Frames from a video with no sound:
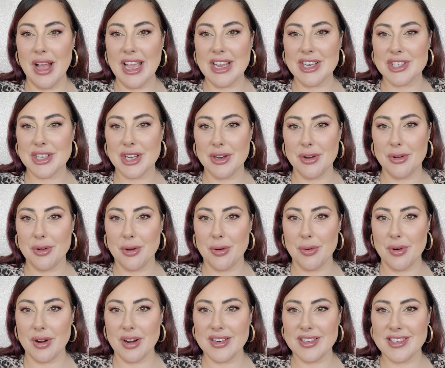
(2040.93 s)
eyeshadow
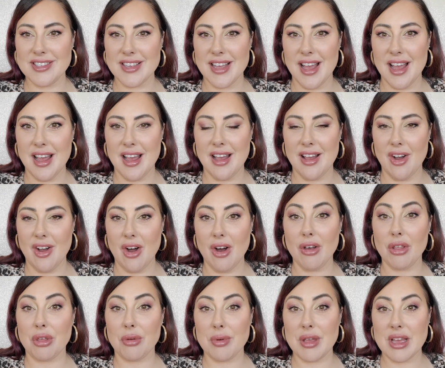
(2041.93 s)
course
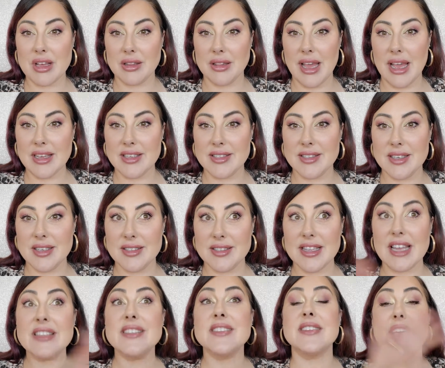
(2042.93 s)
all 3 classes?
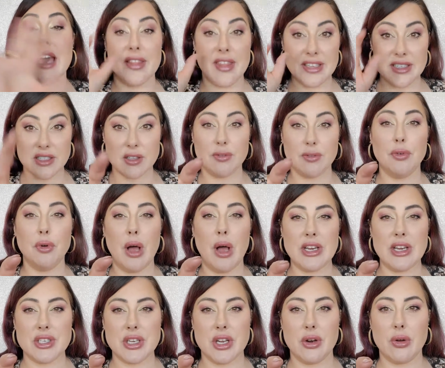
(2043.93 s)
That's the full
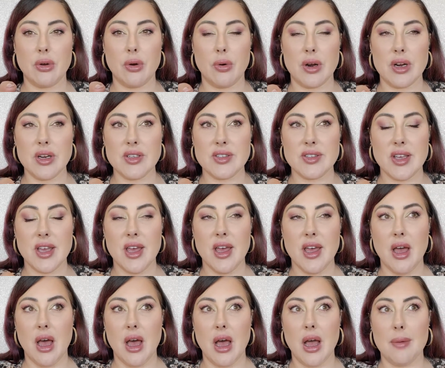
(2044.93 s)
eyeshadow course.
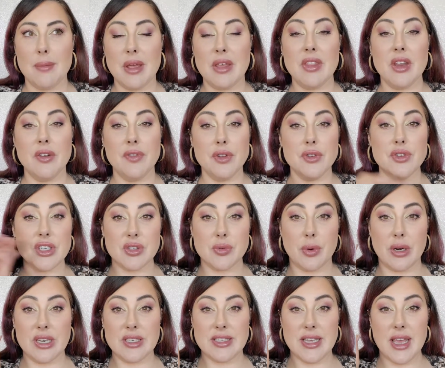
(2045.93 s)
And then if you just
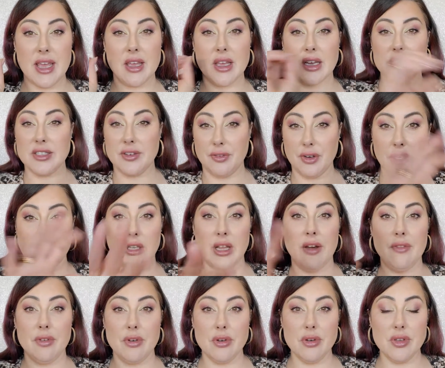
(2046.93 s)
want to take different
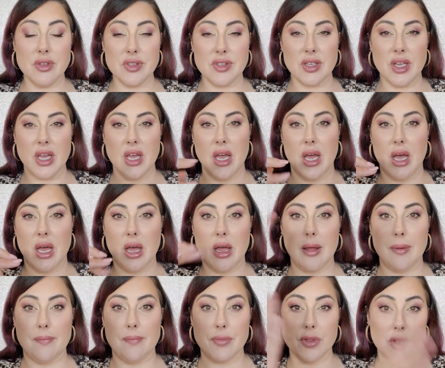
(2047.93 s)
levels,
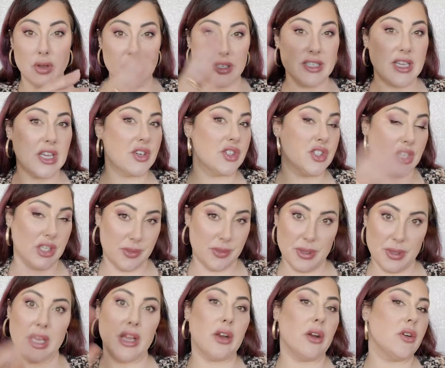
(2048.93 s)
you could take just
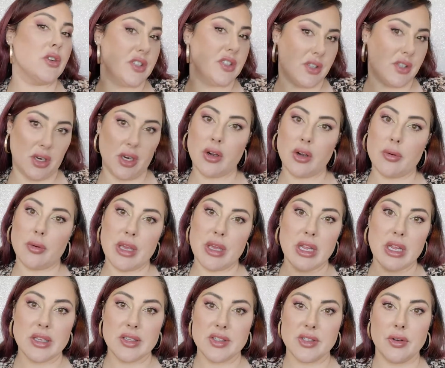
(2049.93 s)
beginner, just
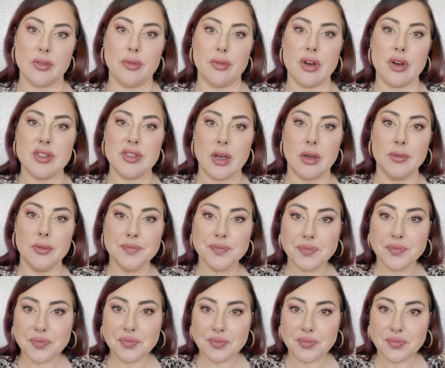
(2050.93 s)
intermediate, and so forth. So